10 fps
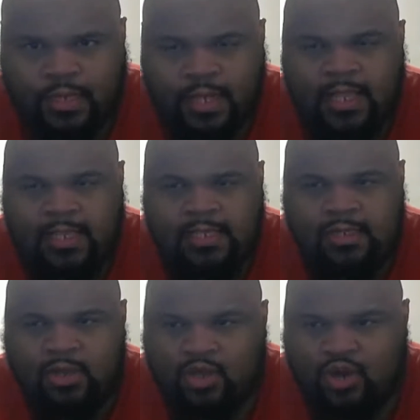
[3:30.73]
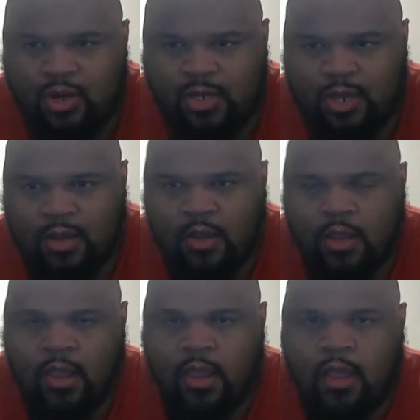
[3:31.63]
That's 2 of the trailers I
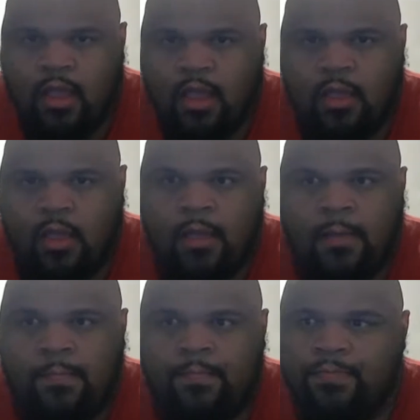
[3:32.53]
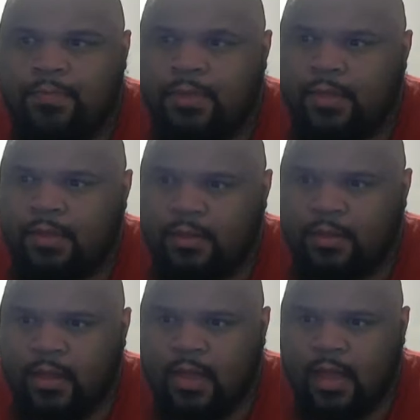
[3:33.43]
saw.
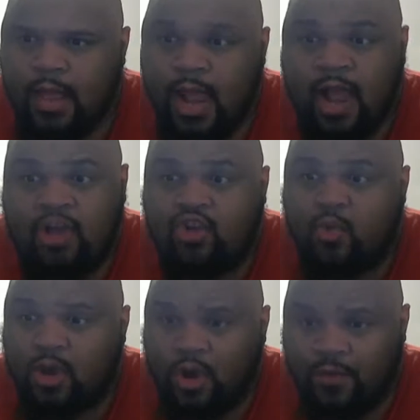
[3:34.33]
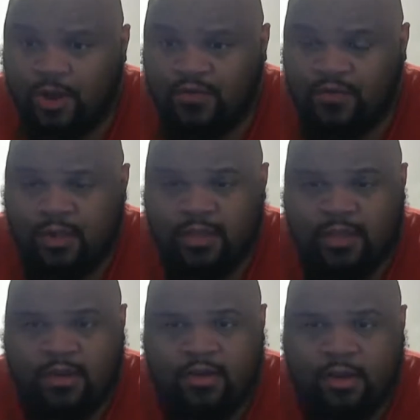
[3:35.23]
How's your week going by so far?
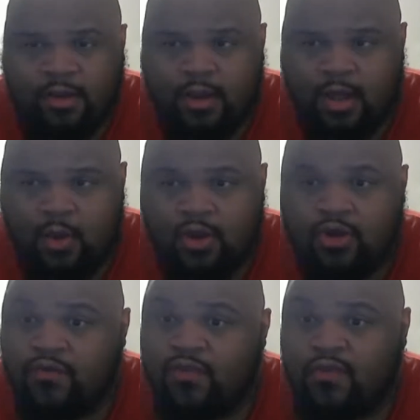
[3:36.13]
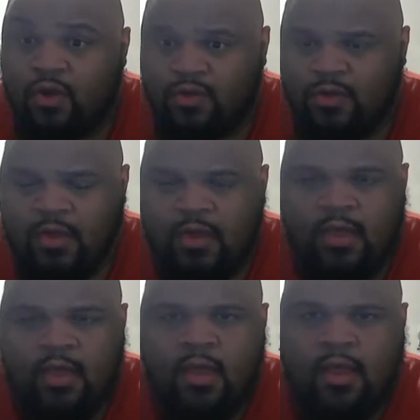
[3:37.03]
And what are you doing for the 4th?
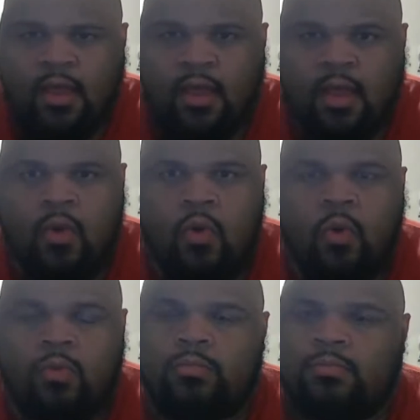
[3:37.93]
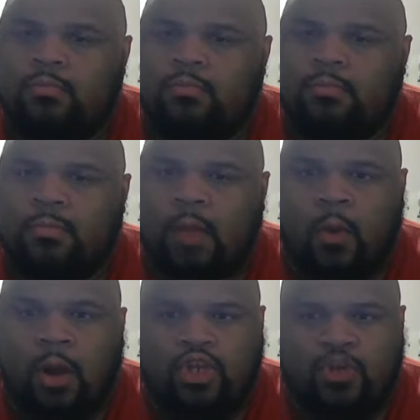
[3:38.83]
Oh, I
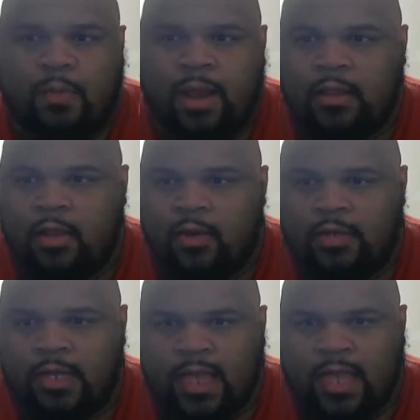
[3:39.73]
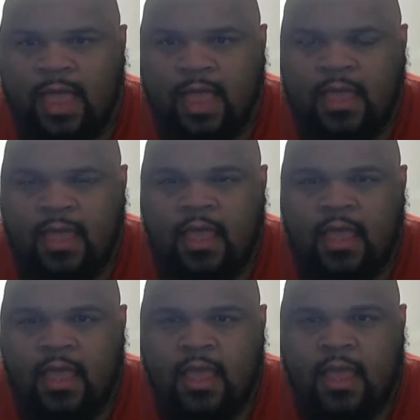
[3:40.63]
watched Superman and Lois like that. Like,
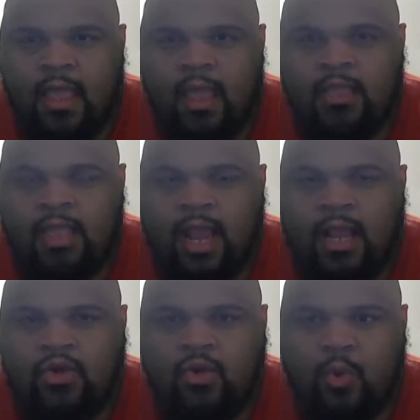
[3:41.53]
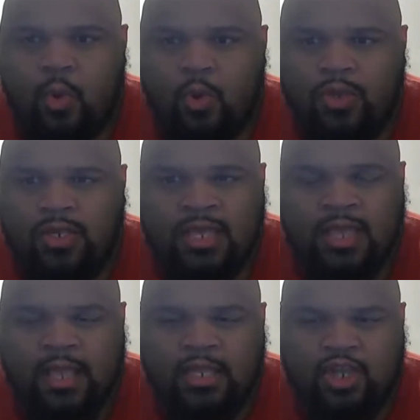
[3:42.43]
it's kind of cool to see
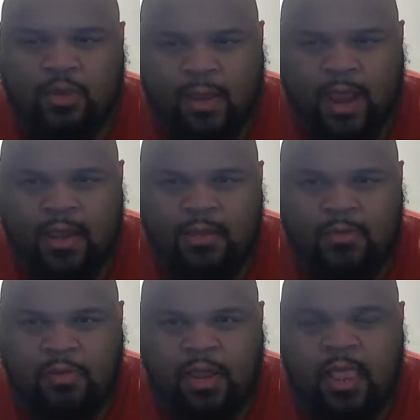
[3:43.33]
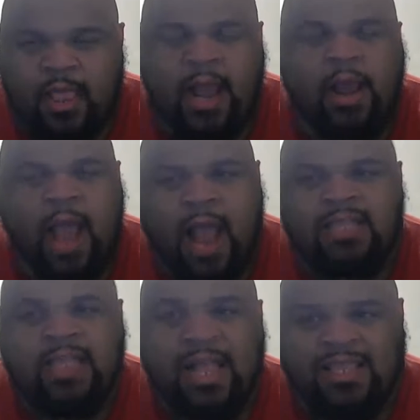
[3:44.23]
like Superman's. Like, I
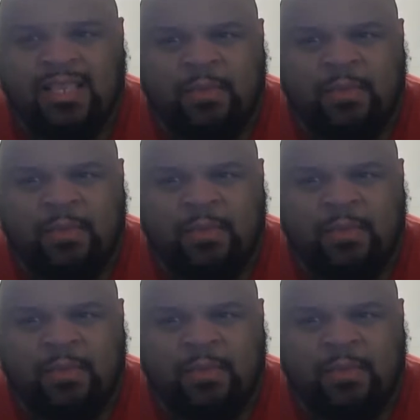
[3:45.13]
just got this.